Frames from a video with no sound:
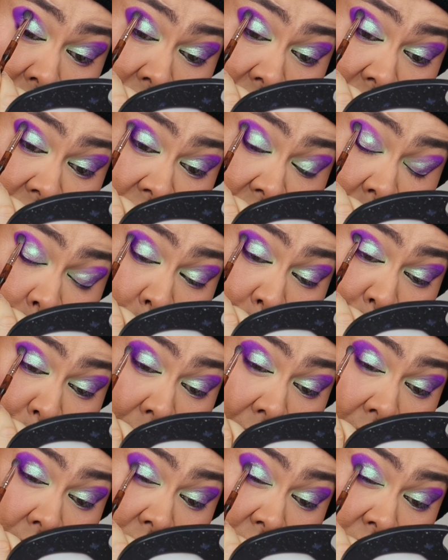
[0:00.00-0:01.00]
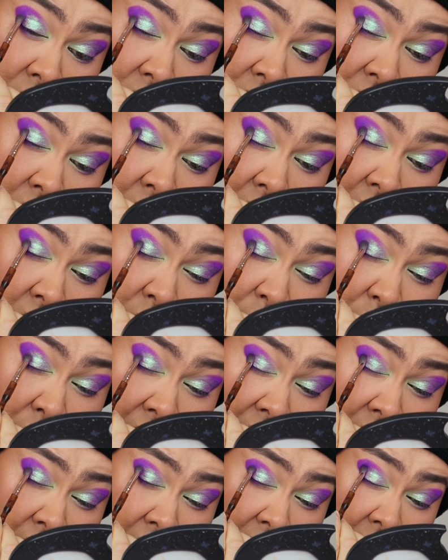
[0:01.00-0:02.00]
shimmer meet, just to kind of
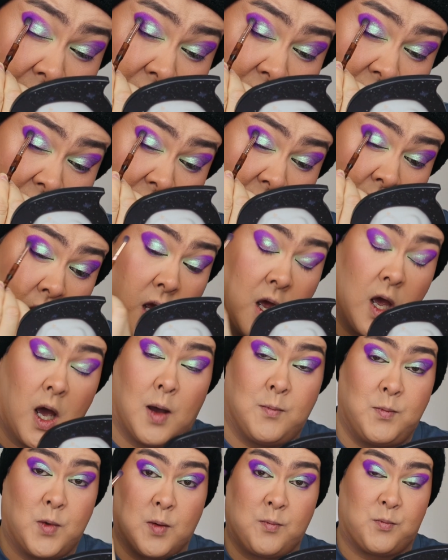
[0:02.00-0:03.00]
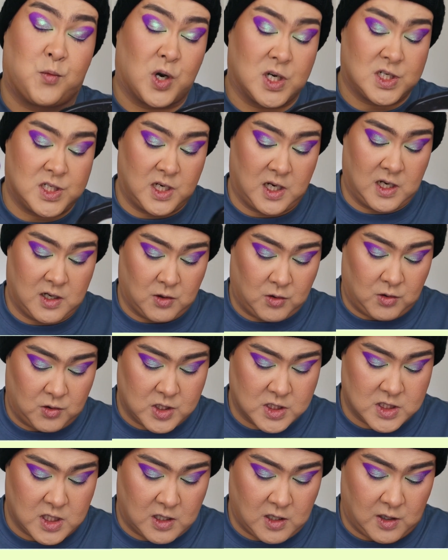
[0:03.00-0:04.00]
blend the edges. I'm not brushing at all,
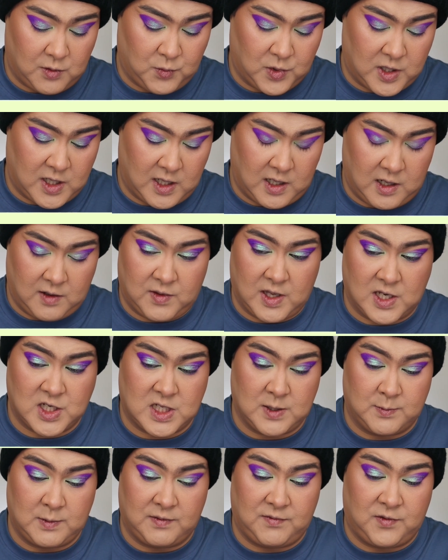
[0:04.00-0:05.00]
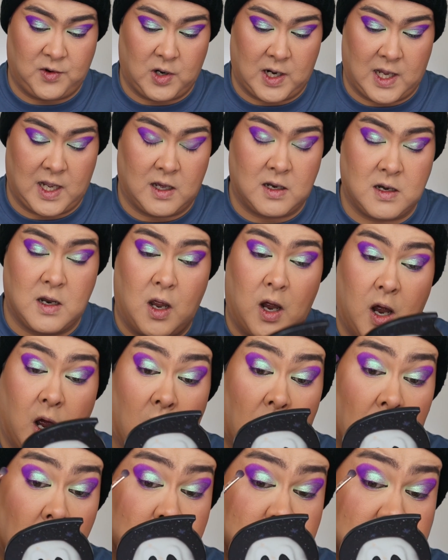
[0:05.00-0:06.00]
because I don't want any of that shimmer to fall out.
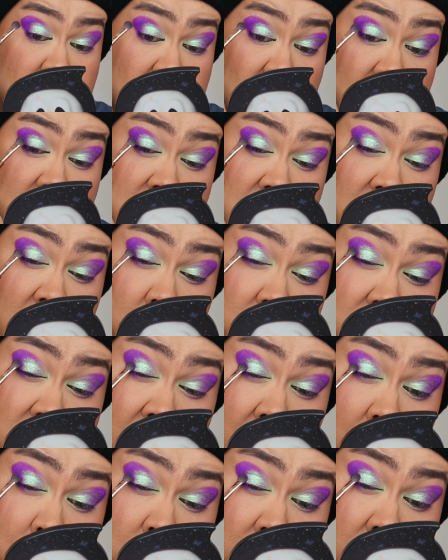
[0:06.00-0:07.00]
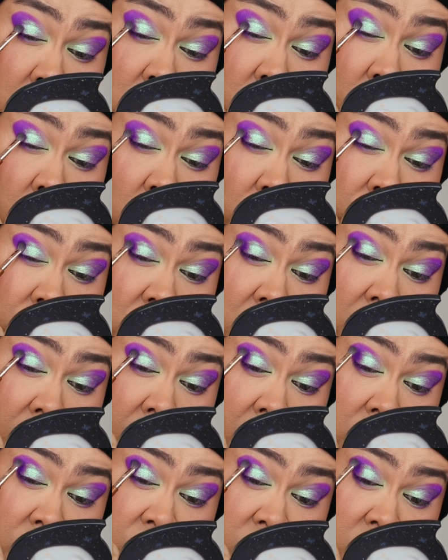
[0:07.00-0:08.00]
I'm just tapping it over the
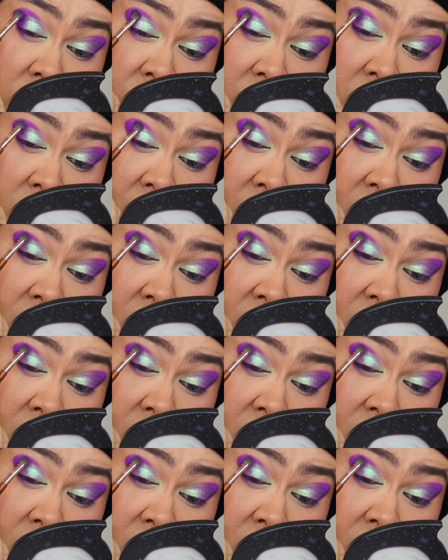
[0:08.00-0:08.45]
edges